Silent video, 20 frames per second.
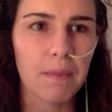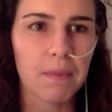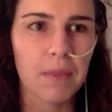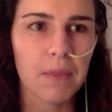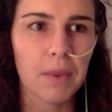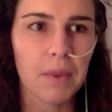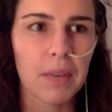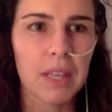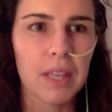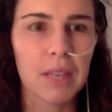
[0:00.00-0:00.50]

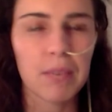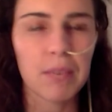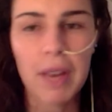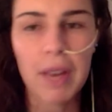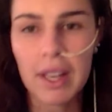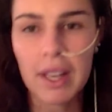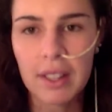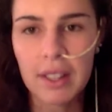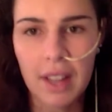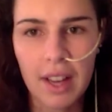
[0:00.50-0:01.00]
We did
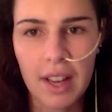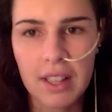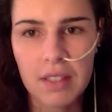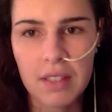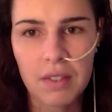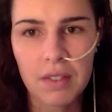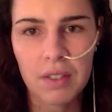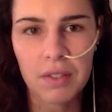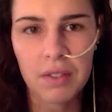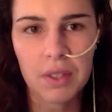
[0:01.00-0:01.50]
PICC lines
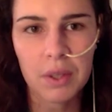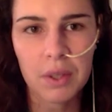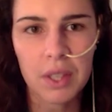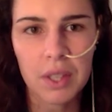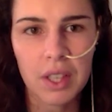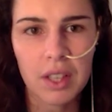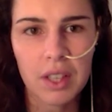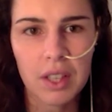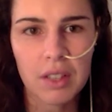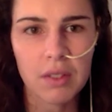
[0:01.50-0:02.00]
for a few
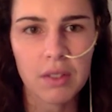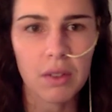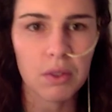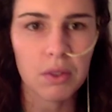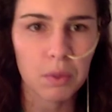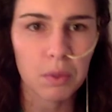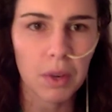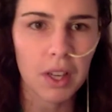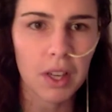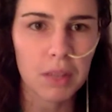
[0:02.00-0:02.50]
years. Those
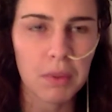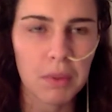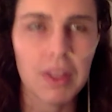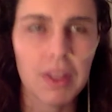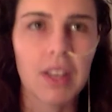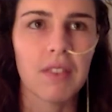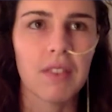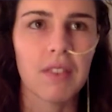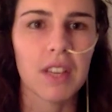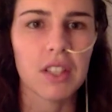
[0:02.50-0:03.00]
worked, but then
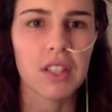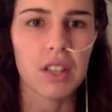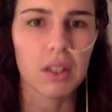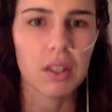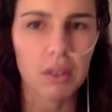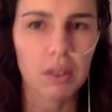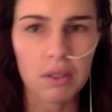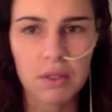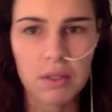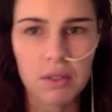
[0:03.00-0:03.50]
eventually
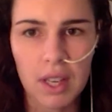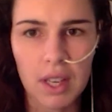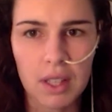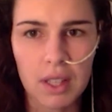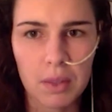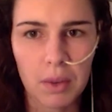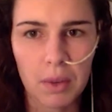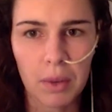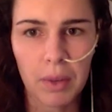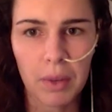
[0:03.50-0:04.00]
those veins
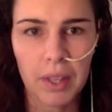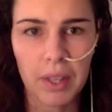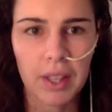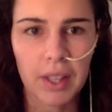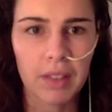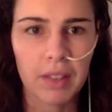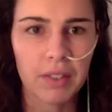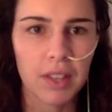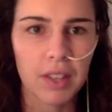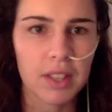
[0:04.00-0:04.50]
weren't
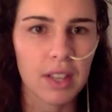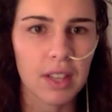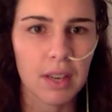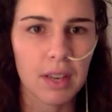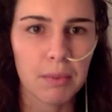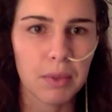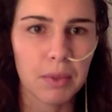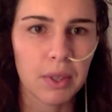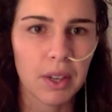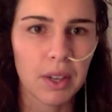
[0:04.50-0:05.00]
working for us
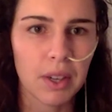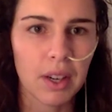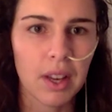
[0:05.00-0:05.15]
anymore.